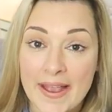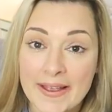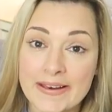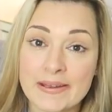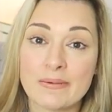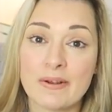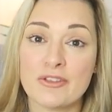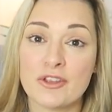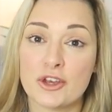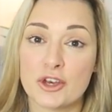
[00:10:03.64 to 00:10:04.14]

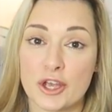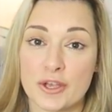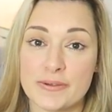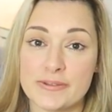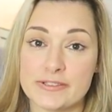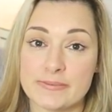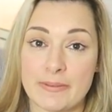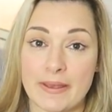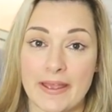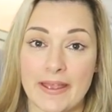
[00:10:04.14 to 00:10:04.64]
anyone that
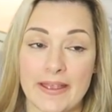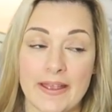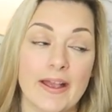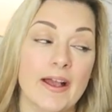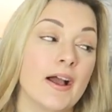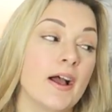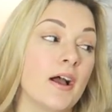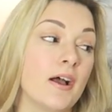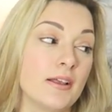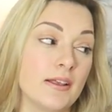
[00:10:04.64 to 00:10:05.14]
knows
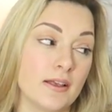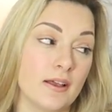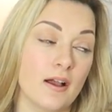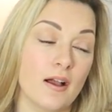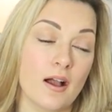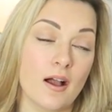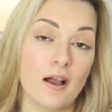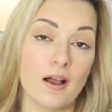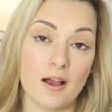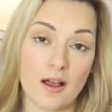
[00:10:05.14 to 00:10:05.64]
me
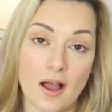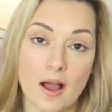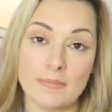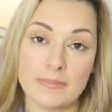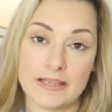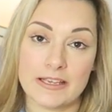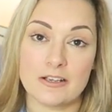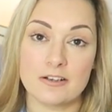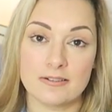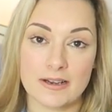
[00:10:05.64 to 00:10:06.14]
I
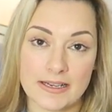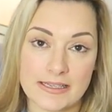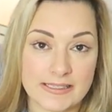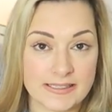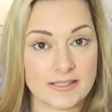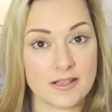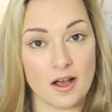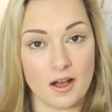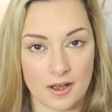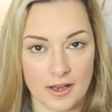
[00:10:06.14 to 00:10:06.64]
mean grey
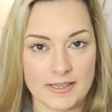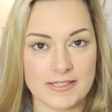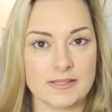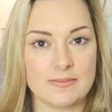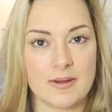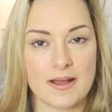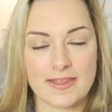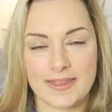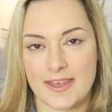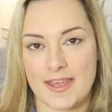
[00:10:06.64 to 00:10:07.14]
is kind
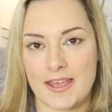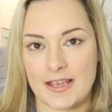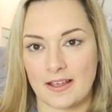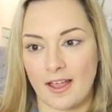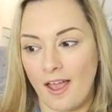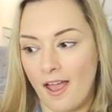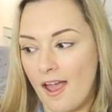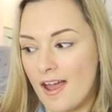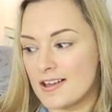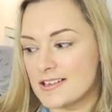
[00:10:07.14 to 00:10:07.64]
of my
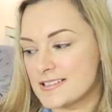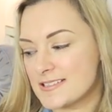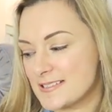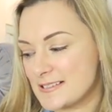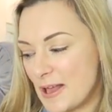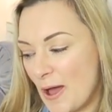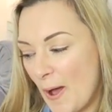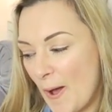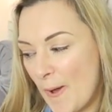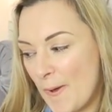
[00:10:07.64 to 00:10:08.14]
thing
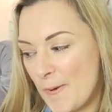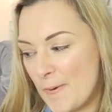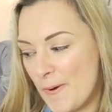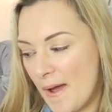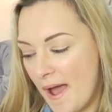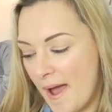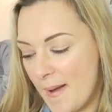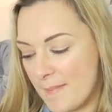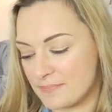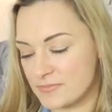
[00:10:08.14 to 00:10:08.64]
so
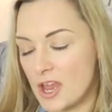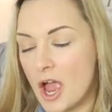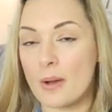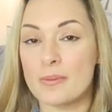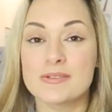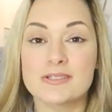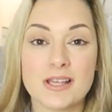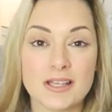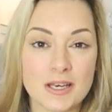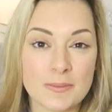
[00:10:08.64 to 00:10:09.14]
um,
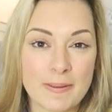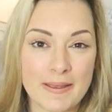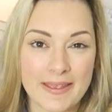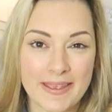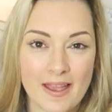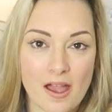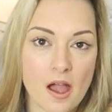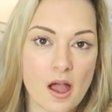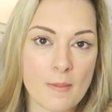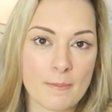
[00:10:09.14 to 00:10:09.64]
I was going to
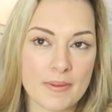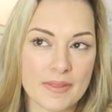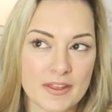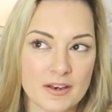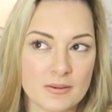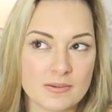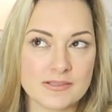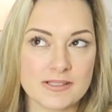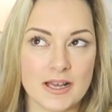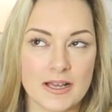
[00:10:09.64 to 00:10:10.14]
pick it up but
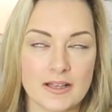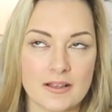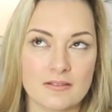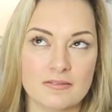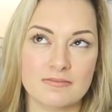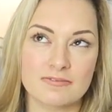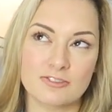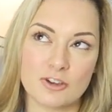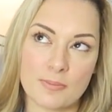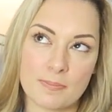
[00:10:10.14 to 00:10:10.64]
then I was like
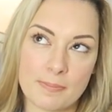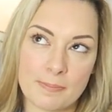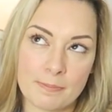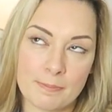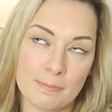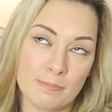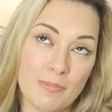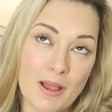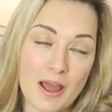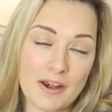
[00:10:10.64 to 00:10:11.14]
for a
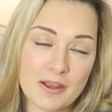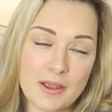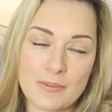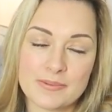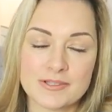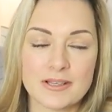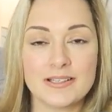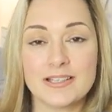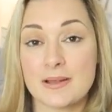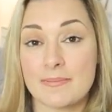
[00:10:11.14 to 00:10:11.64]
and it
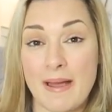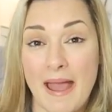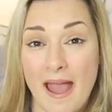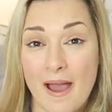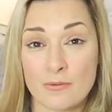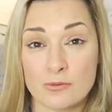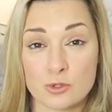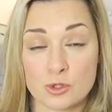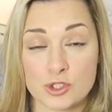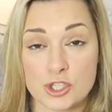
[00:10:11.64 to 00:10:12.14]
was only a
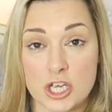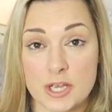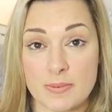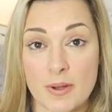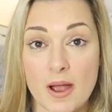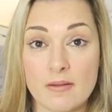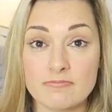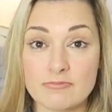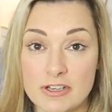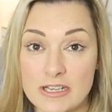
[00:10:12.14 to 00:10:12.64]
pound or two
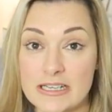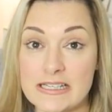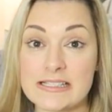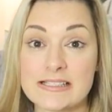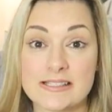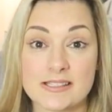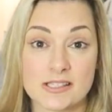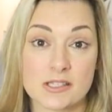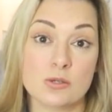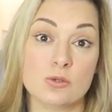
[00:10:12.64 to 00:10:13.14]
but I'm really
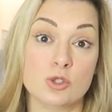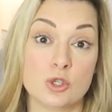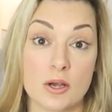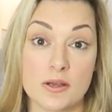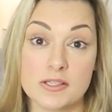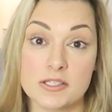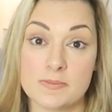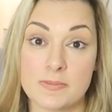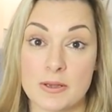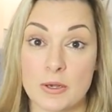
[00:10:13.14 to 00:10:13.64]
still
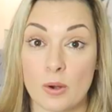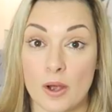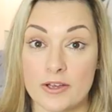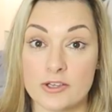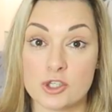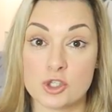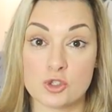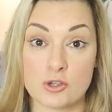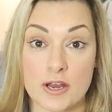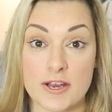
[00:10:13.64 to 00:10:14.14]
trying to be
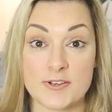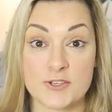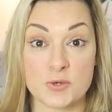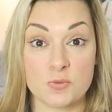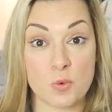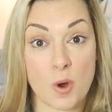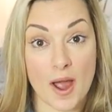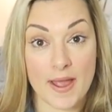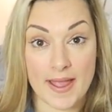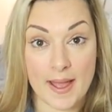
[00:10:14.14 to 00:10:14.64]
quite strict
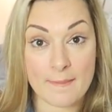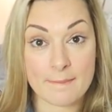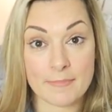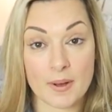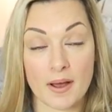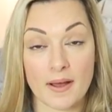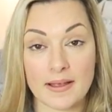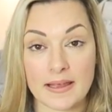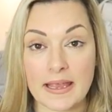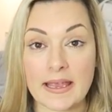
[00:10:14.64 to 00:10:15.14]
on what I am
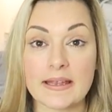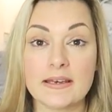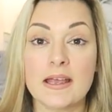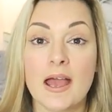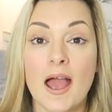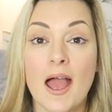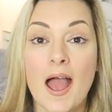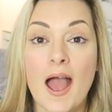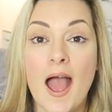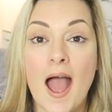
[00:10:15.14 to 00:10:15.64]

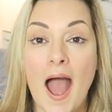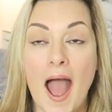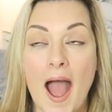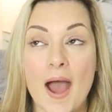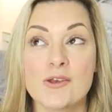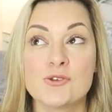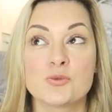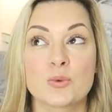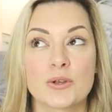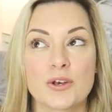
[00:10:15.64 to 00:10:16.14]
buying
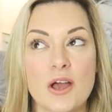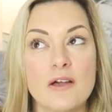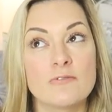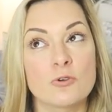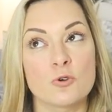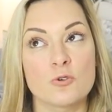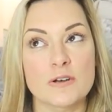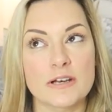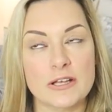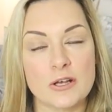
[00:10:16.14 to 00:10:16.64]
and when
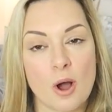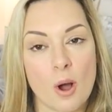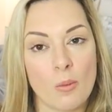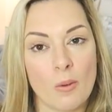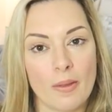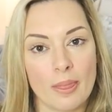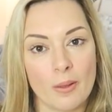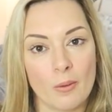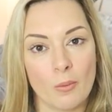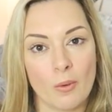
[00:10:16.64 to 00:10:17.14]
I've already
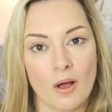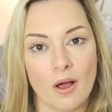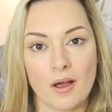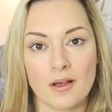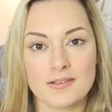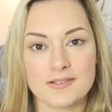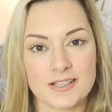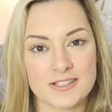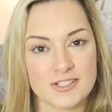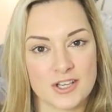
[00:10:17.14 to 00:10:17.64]
got one that
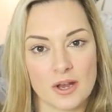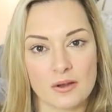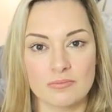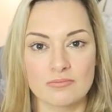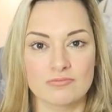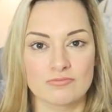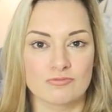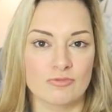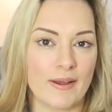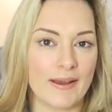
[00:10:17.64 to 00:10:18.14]
works I
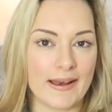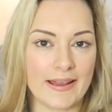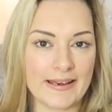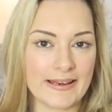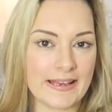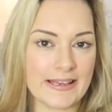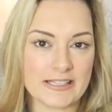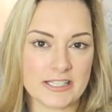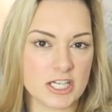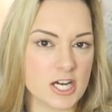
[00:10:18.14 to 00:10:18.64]
don't
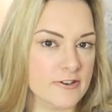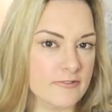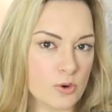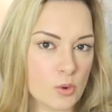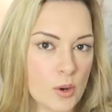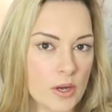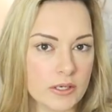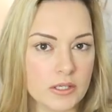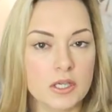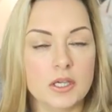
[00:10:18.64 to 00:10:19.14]
really need
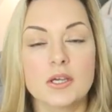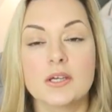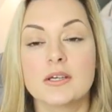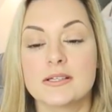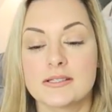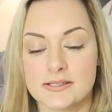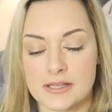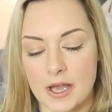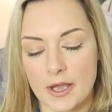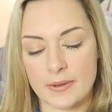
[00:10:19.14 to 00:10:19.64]
another one
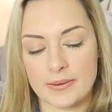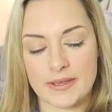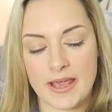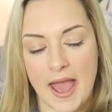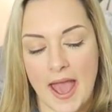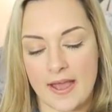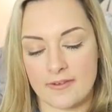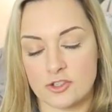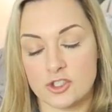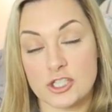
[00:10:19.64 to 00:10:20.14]
so
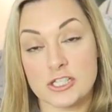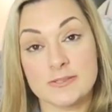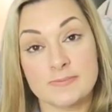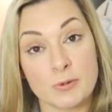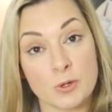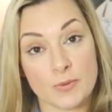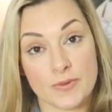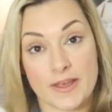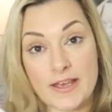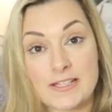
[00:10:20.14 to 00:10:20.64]
yeah just
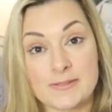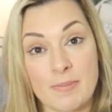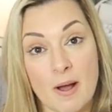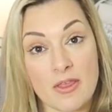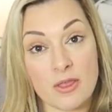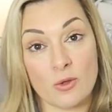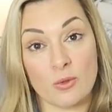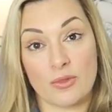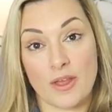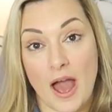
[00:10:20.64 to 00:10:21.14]
bought this
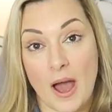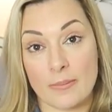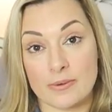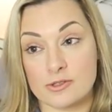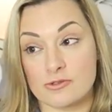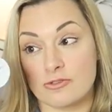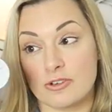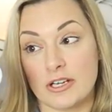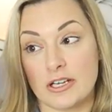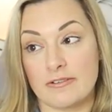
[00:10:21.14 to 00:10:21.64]
but I thought that
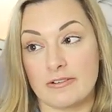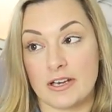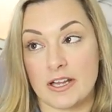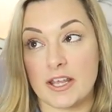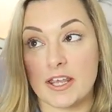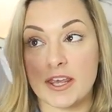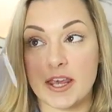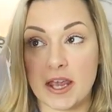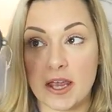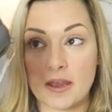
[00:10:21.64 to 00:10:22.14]
was really
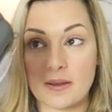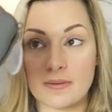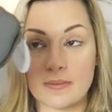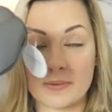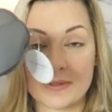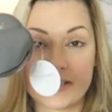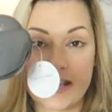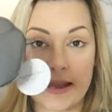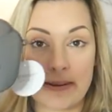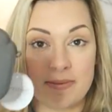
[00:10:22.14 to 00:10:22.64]
really
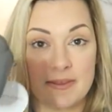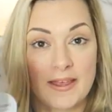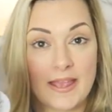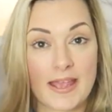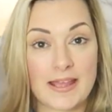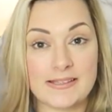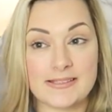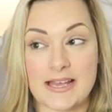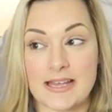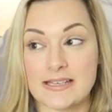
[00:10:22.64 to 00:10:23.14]
cute would keep the
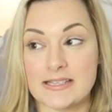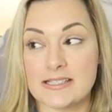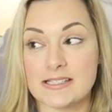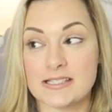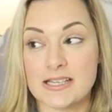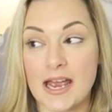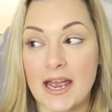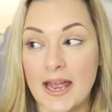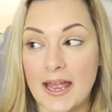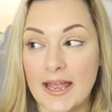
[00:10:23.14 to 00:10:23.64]
kids
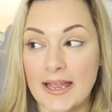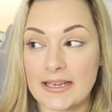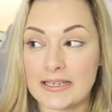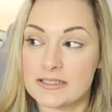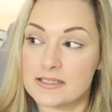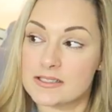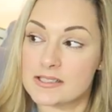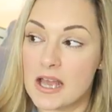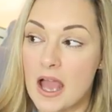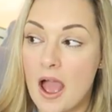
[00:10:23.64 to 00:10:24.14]

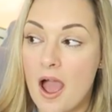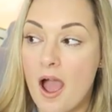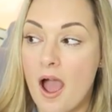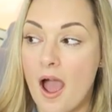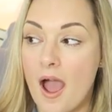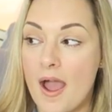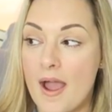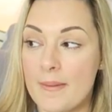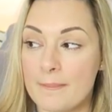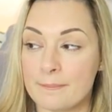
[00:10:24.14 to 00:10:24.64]
entertained
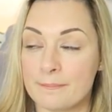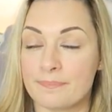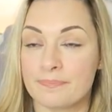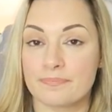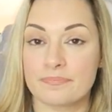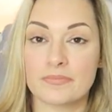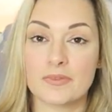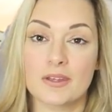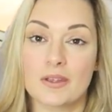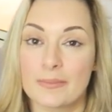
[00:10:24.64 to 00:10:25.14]

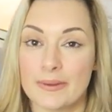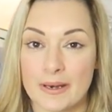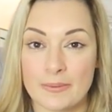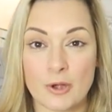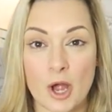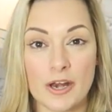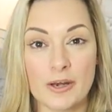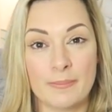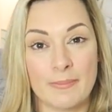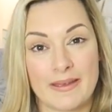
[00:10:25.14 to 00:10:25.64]
um when
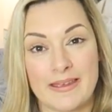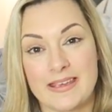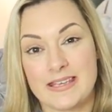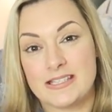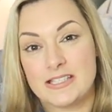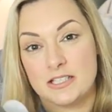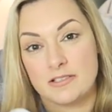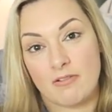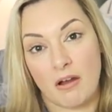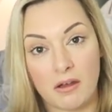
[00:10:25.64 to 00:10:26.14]
I'm kind of
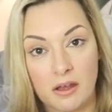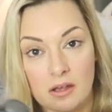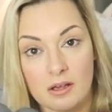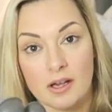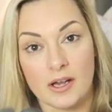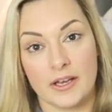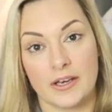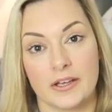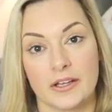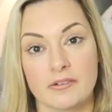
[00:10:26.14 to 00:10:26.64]
making dinner I
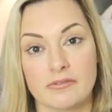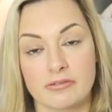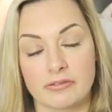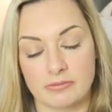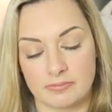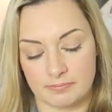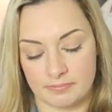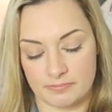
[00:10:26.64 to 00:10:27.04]
can kind of